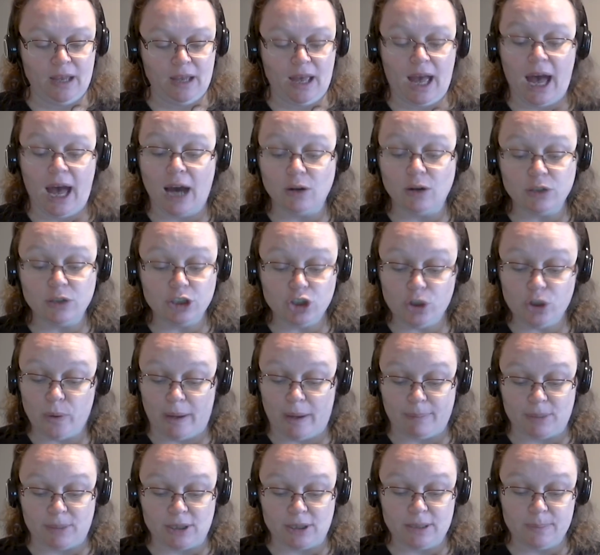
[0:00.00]
How did you
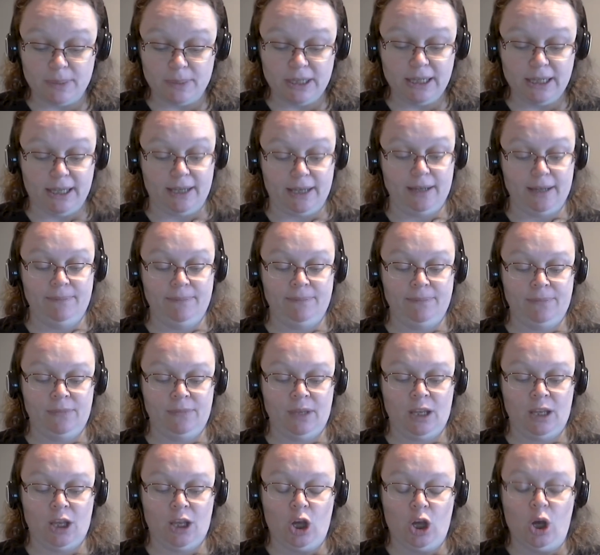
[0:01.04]
happen to be here?"
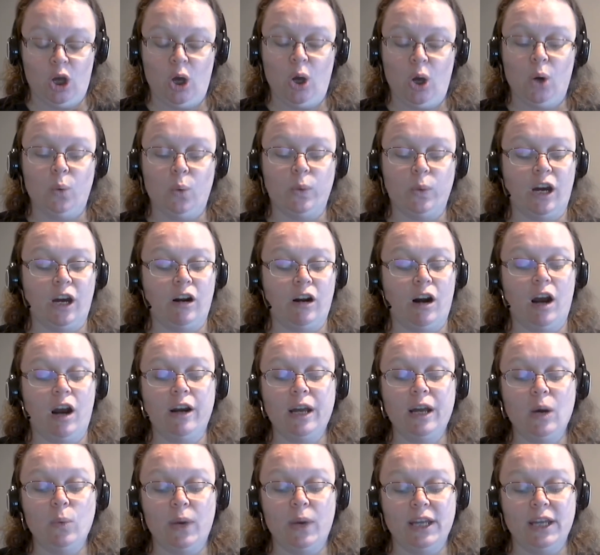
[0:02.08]
"We are on
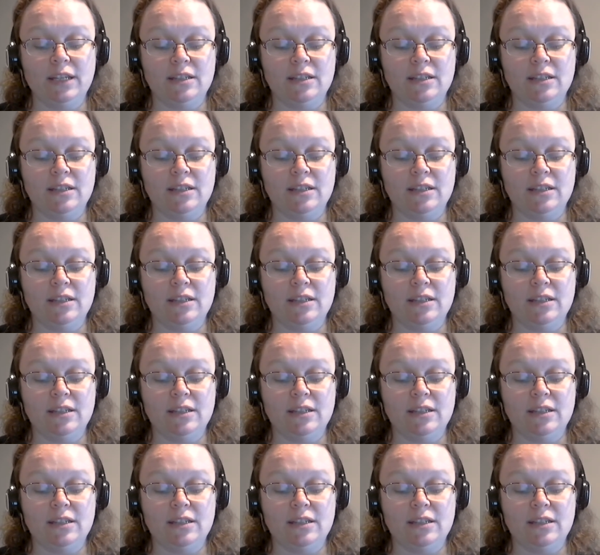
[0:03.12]
our way